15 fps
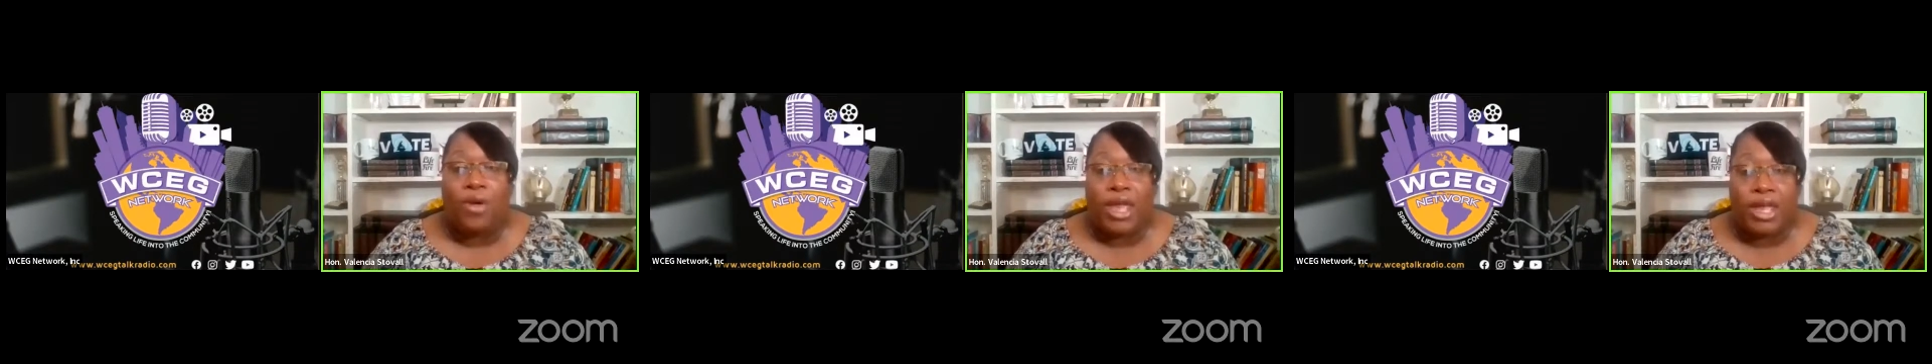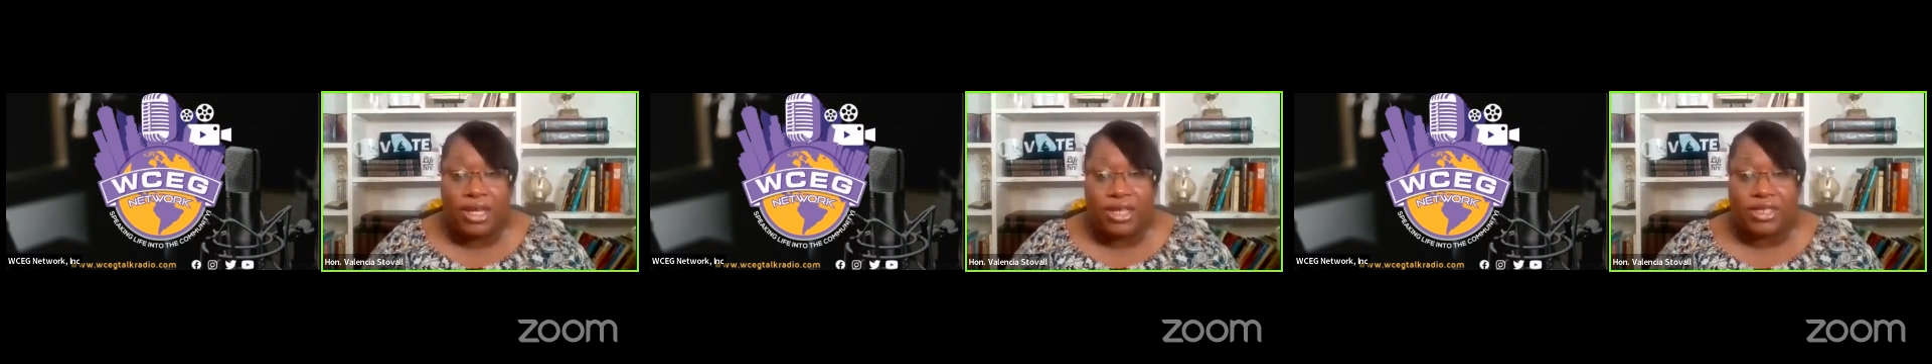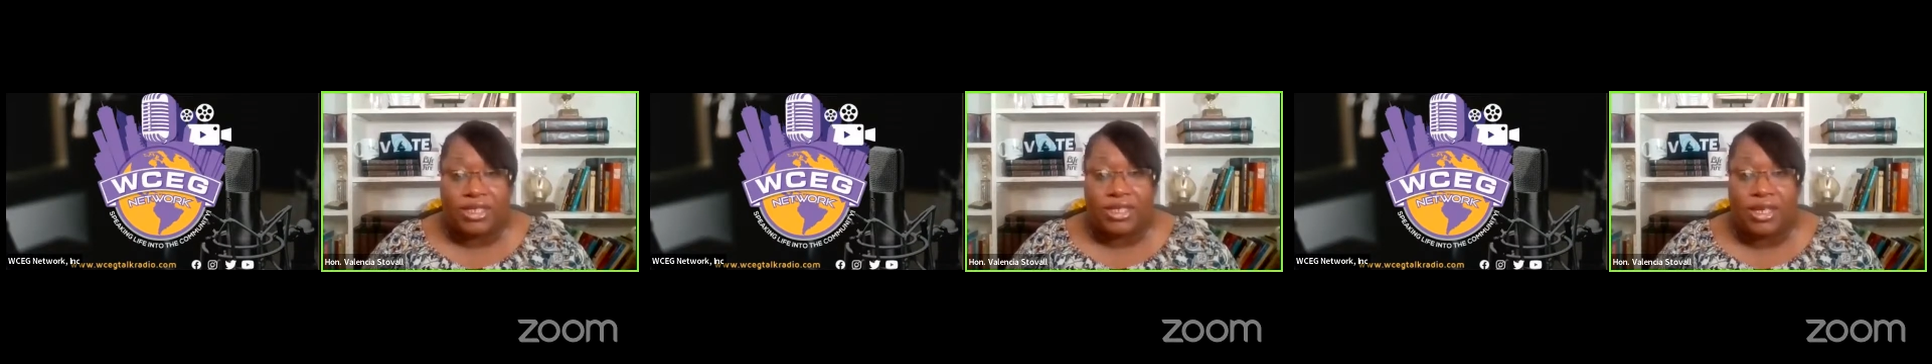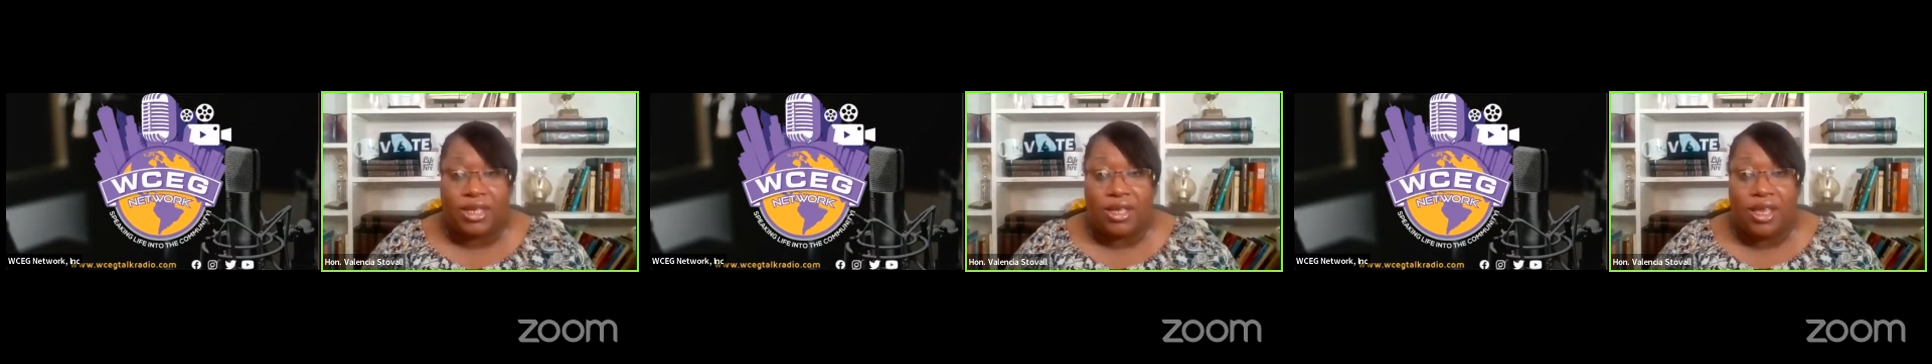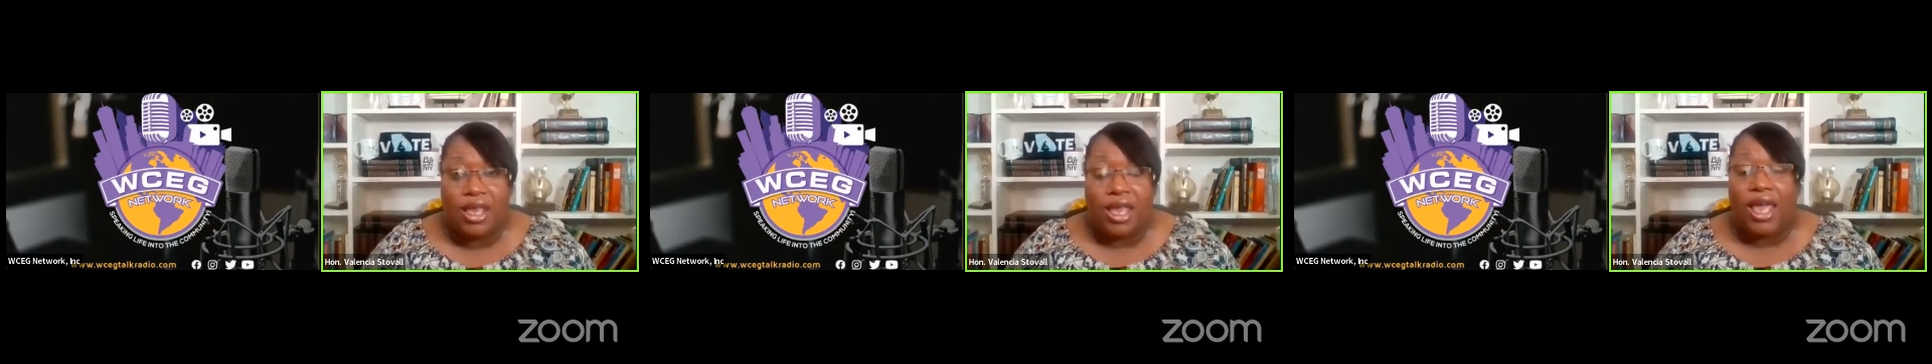witnessed.
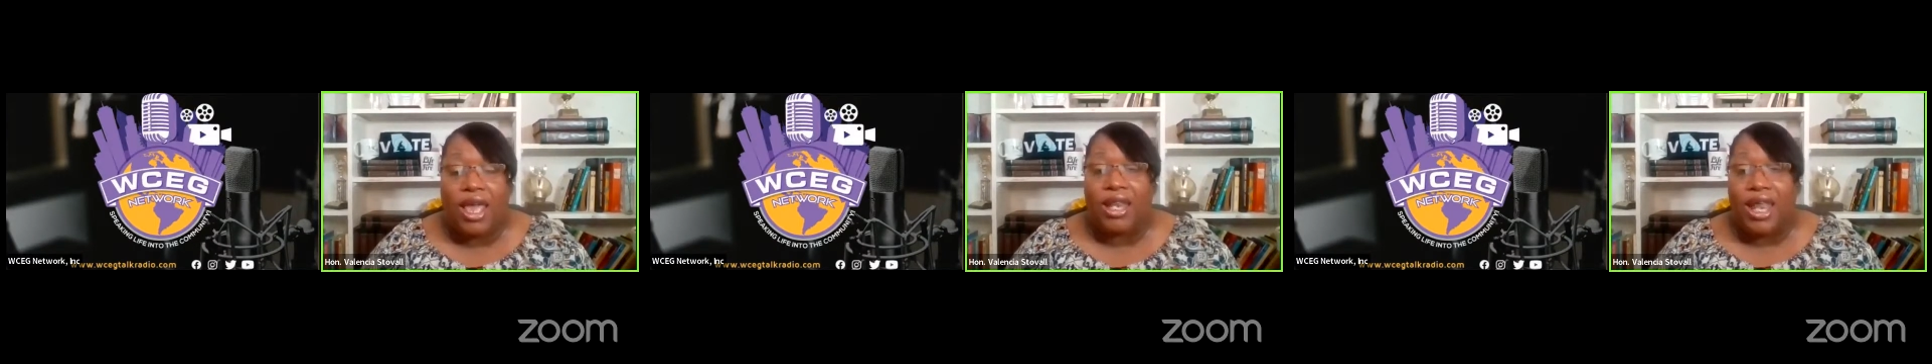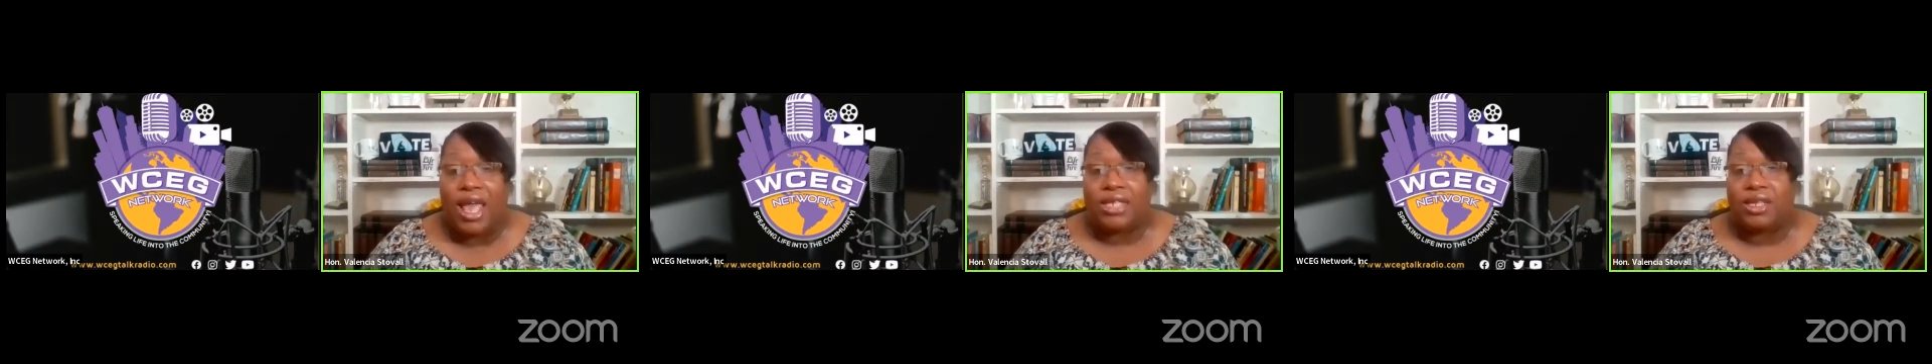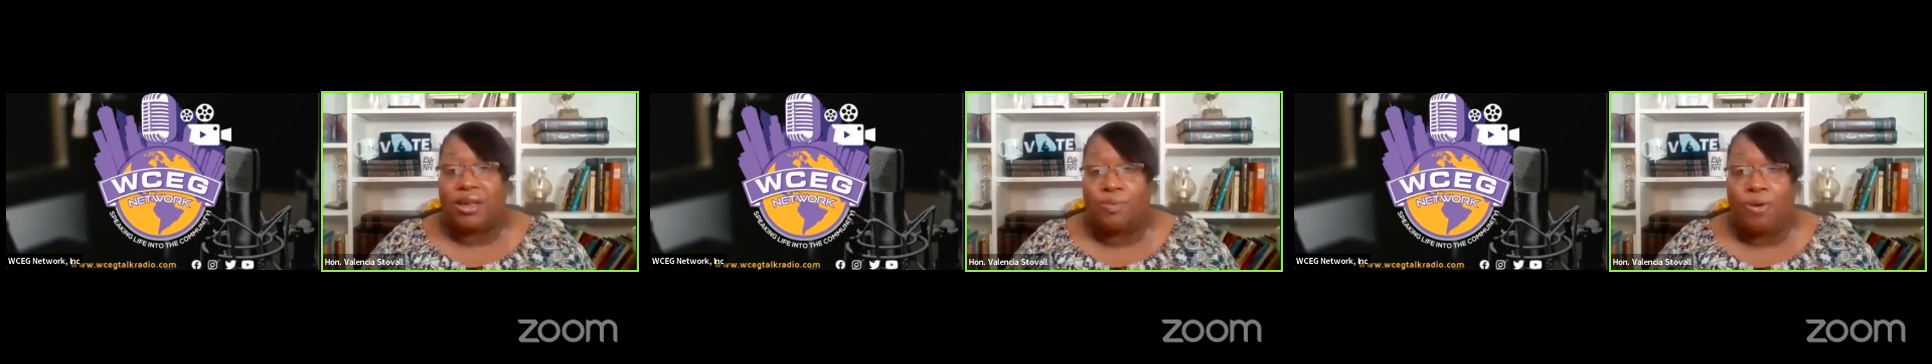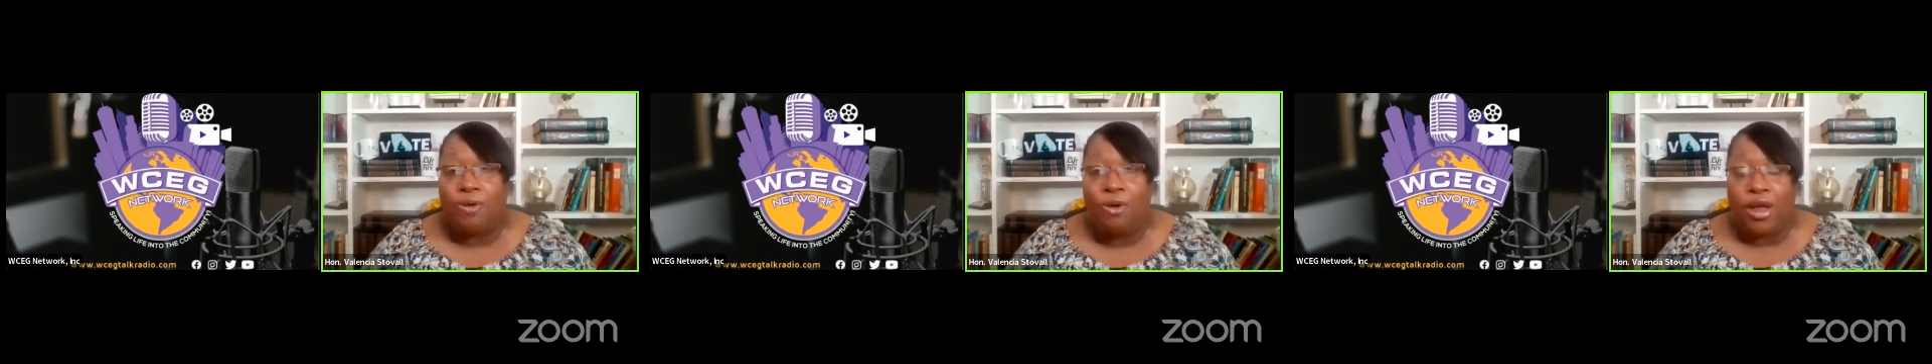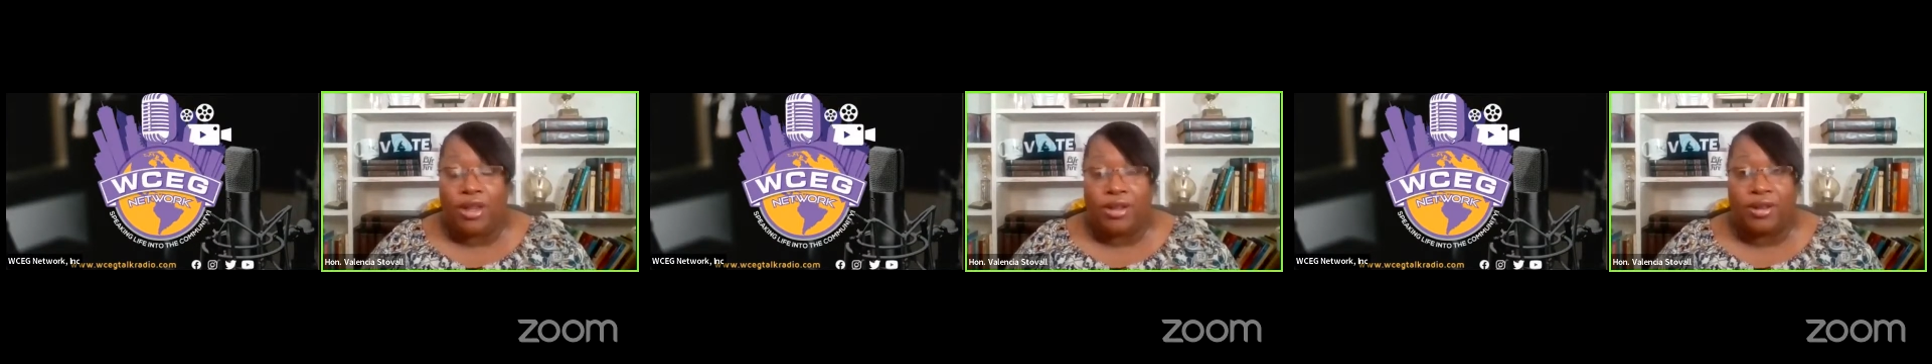And that's
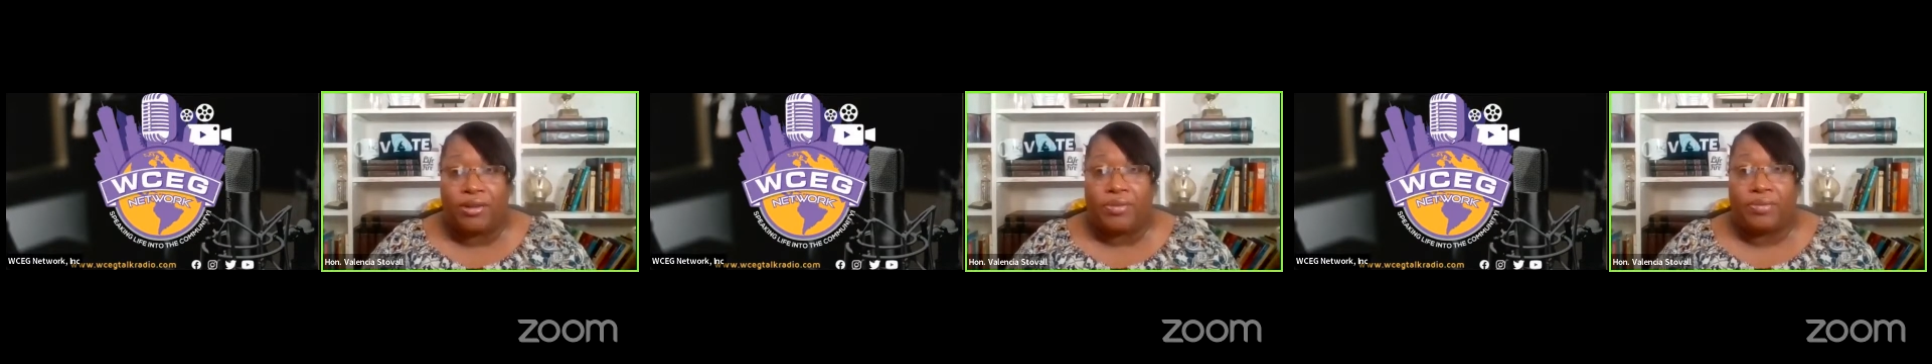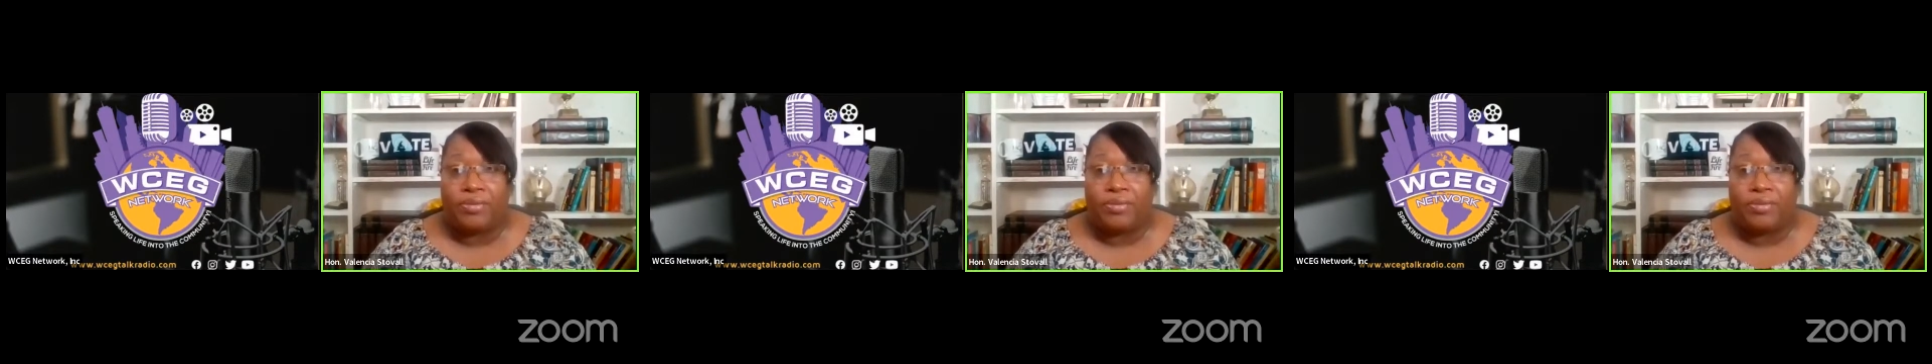important.